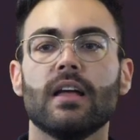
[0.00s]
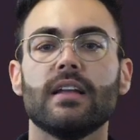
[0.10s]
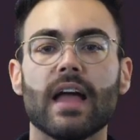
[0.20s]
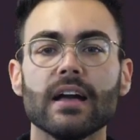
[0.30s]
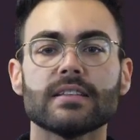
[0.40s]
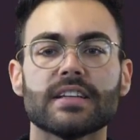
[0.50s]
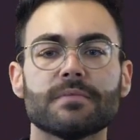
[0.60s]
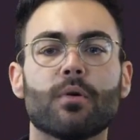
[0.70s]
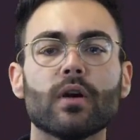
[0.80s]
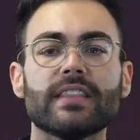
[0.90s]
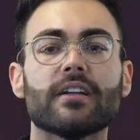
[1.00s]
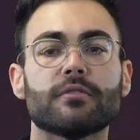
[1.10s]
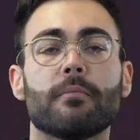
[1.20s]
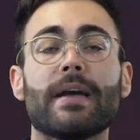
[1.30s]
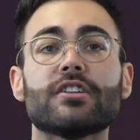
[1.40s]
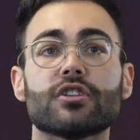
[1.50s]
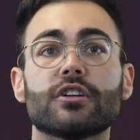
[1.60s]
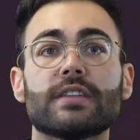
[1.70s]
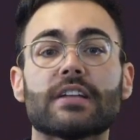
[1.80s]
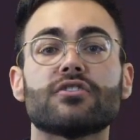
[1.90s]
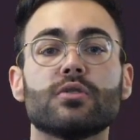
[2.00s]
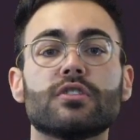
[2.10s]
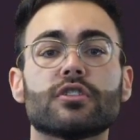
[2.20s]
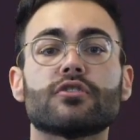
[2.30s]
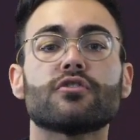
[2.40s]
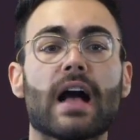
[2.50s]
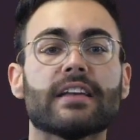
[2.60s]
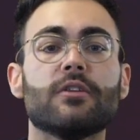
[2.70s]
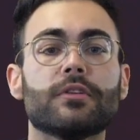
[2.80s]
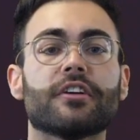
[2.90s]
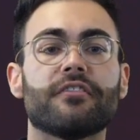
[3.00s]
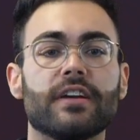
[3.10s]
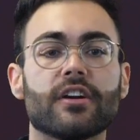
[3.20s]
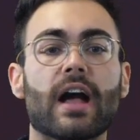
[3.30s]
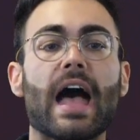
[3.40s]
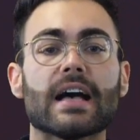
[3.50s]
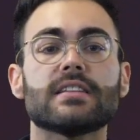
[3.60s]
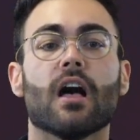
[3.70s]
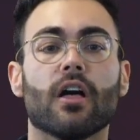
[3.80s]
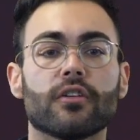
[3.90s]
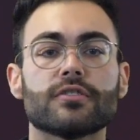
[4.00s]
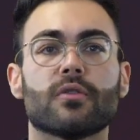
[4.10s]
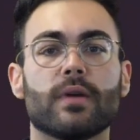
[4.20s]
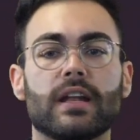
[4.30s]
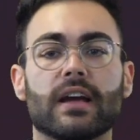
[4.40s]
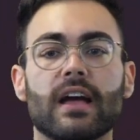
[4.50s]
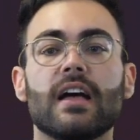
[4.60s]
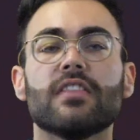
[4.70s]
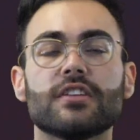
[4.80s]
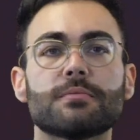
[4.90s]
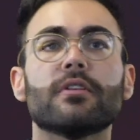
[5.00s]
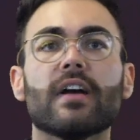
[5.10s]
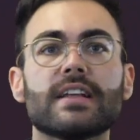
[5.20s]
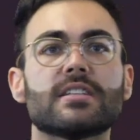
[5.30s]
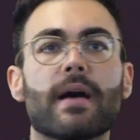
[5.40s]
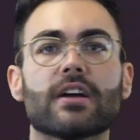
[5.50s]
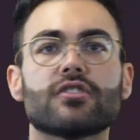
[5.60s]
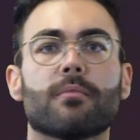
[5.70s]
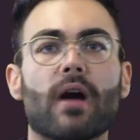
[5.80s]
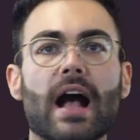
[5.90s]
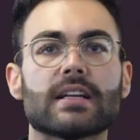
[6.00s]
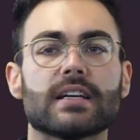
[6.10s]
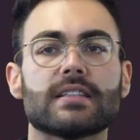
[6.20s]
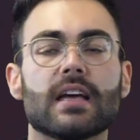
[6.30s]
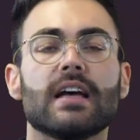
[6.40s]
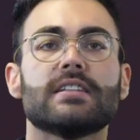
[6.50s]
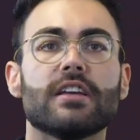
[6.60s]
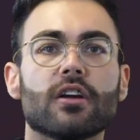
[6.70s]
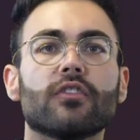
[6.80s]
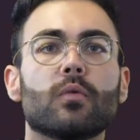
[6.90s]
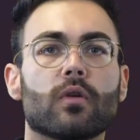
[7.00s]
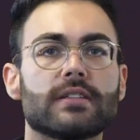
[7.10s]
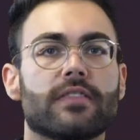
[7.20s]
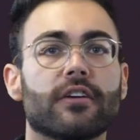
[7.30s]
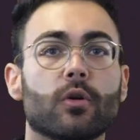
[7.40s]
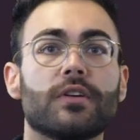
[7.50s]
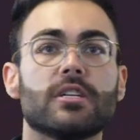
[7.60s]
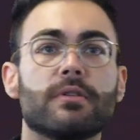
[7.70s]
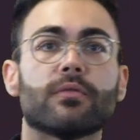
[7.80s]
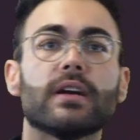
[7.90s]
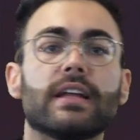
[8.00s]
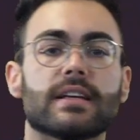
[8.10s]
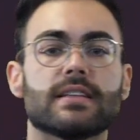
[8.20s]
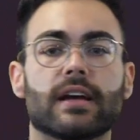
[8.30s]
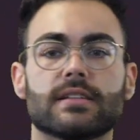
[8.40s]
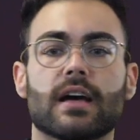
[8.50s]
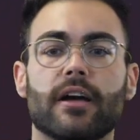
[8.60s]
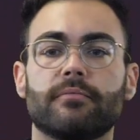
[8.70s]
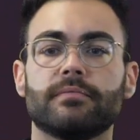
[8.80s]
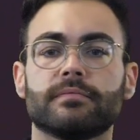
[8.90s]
Next, it's important to make sure that students are tracking with their finger as others are reading. This provides some extra practice to hear the words that they're going to be reading a second time.